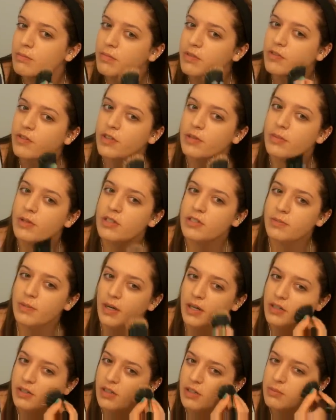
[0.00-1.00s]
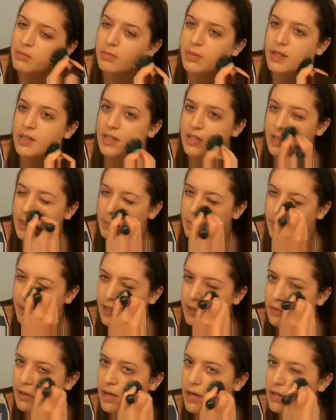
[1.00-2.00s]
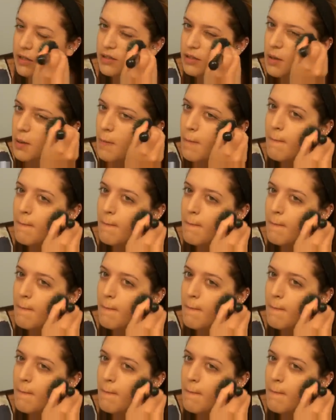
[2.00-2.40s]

But for the most part, you can blend it in pretty well.